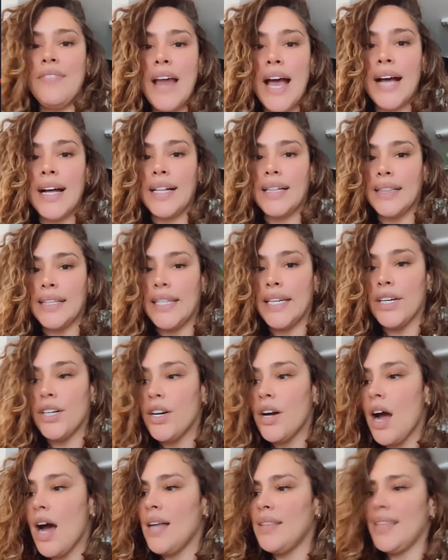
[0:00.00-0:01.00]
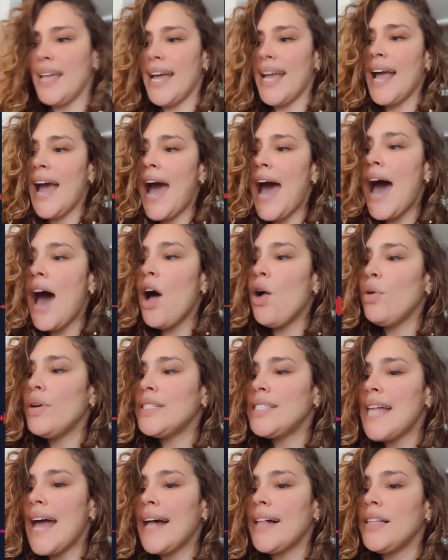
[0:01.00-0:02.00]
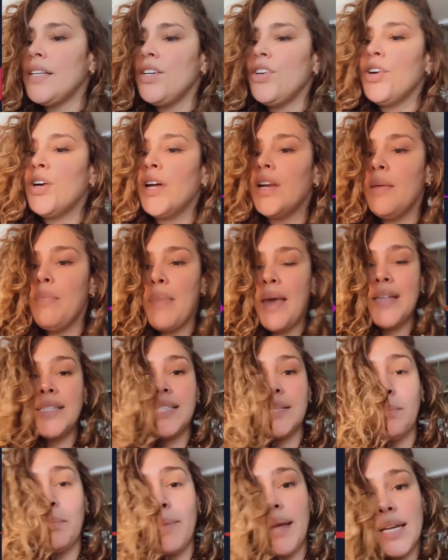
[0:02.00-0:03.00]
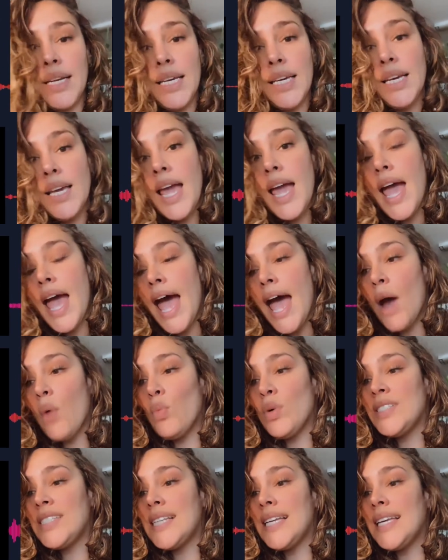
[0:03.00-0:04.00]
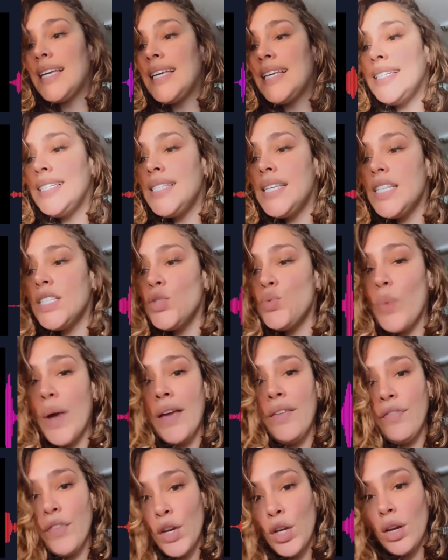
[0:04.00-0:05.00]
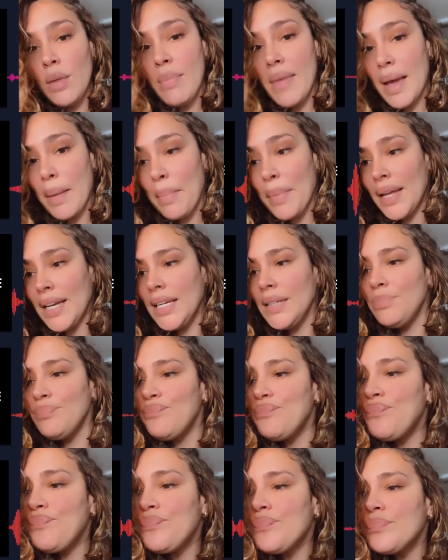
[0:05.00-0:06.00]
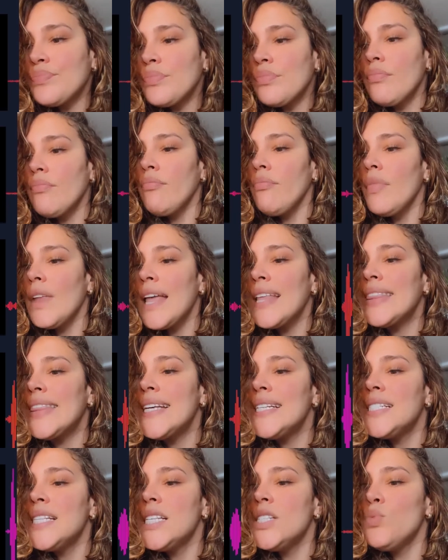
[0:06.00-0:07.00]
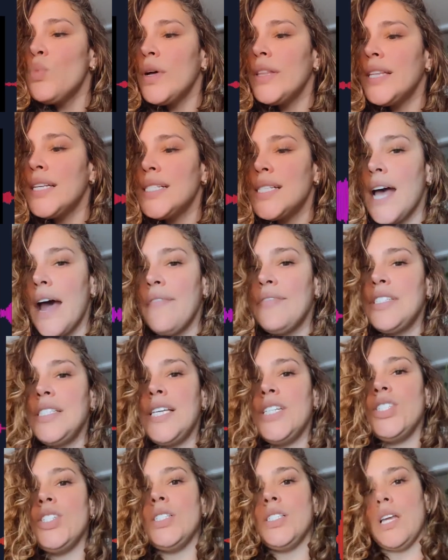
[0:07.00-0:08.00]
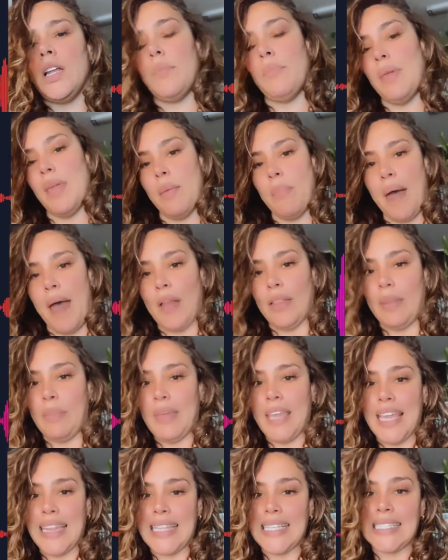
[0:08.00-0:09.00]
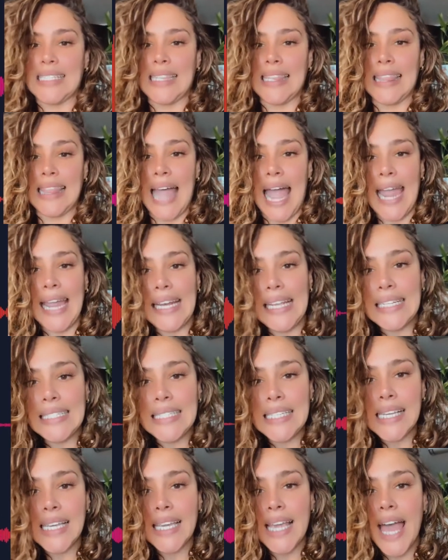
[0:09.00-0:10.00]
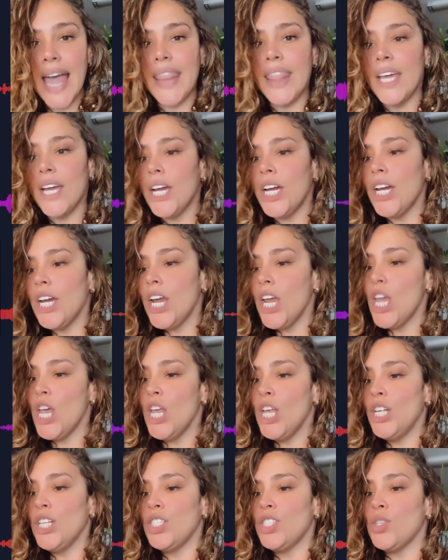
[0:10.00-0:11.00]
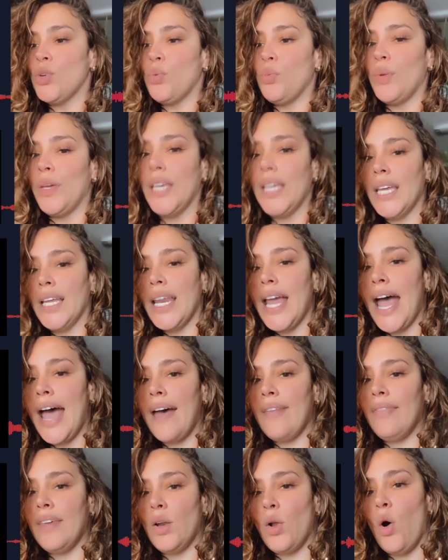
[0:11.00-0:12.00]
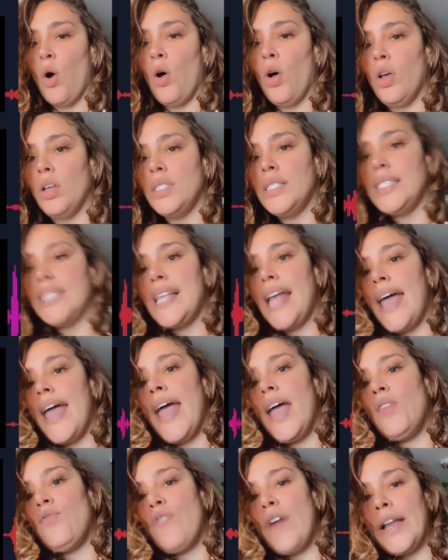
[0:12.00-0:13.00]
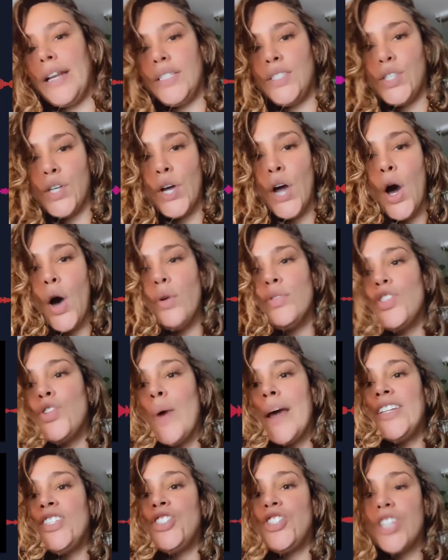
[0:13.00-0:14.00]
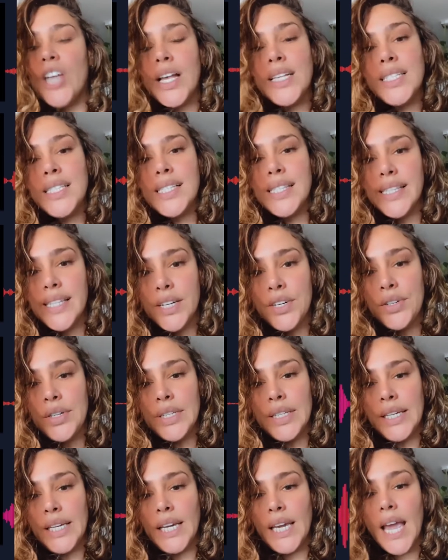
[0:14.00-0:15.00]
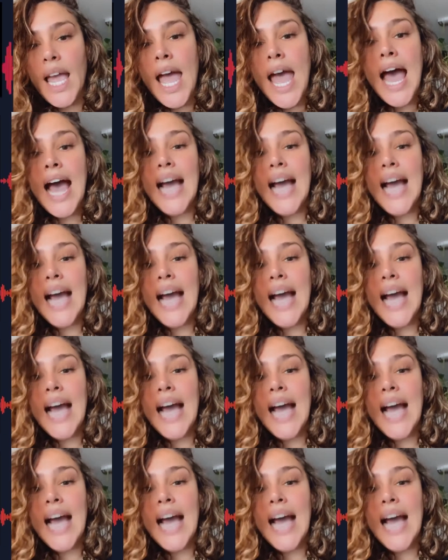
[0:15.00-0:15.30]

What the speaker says: of not clear on like how exactly you're gonna make some money and what's the easiest way for you to make money. This is what this conversation is going to be about. Let me get this lighting together so we can have it all set and ready to go. So I just literally